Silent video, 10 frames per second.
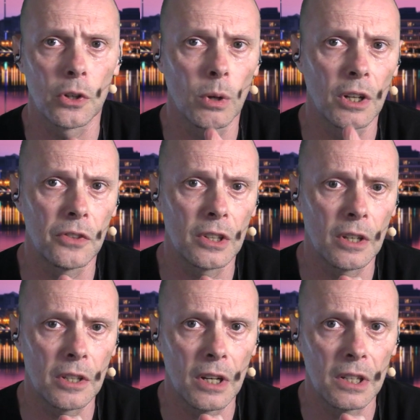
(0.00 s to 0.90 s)
the quality
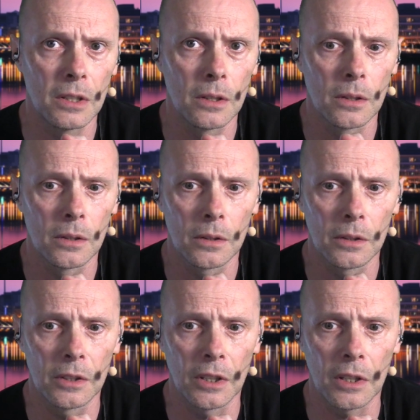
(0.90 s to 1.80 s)
that I
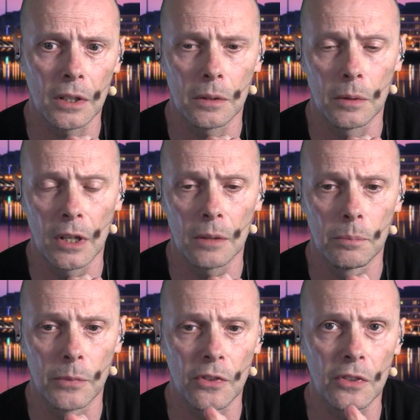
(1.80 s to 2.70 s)

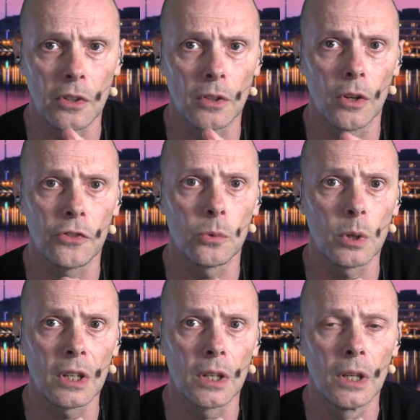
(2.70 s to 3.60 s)
presented last
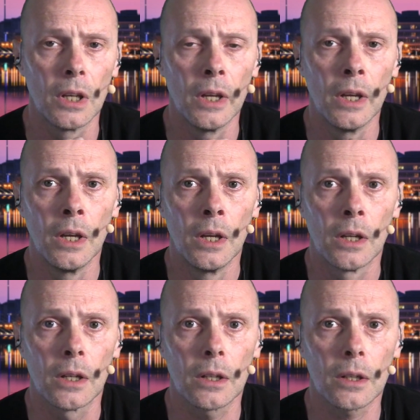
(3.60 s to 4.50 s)
week.
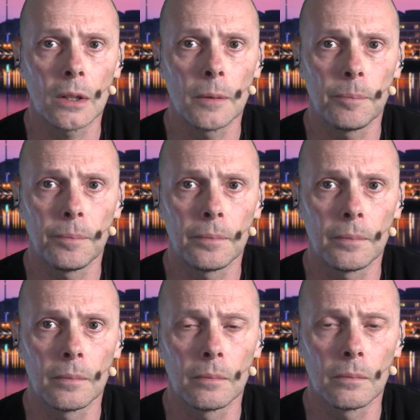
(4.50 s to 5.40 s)
To
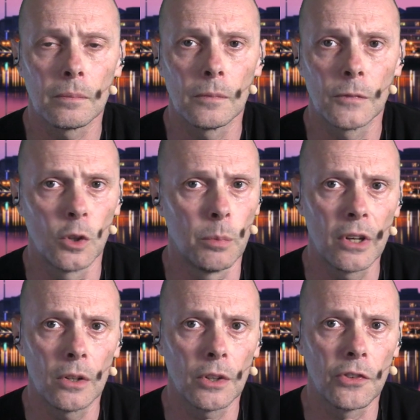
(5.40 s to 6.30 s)

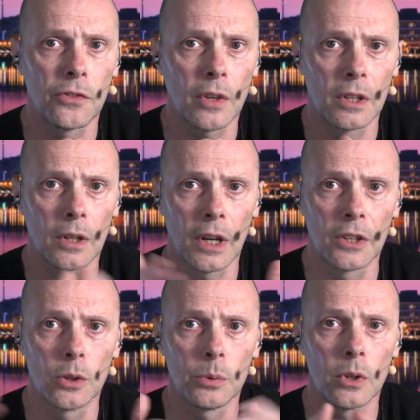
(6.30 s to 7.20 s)
be honest, and I
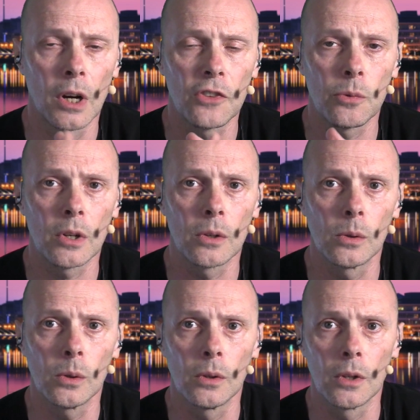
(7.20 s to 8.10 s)
know you guys were
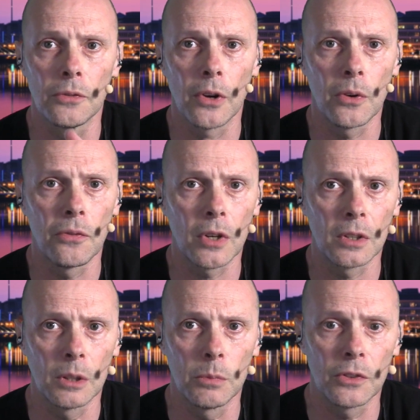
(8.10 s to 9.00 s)
all very
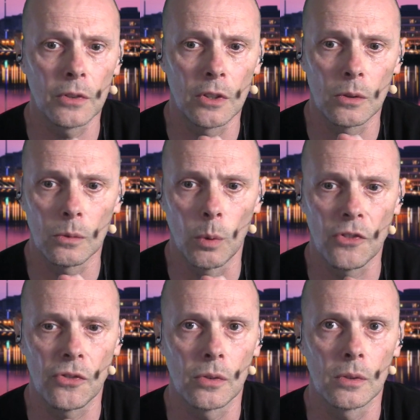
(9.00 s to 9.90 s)
friendly, but it
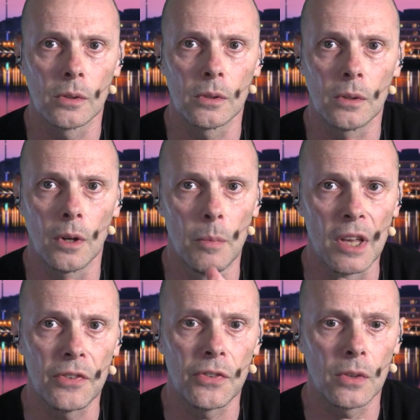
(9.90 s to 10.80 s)
was a
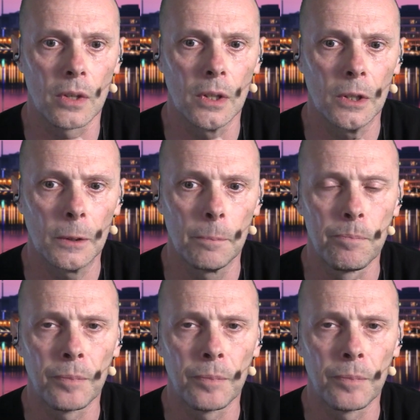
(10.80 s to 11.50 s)
mess. And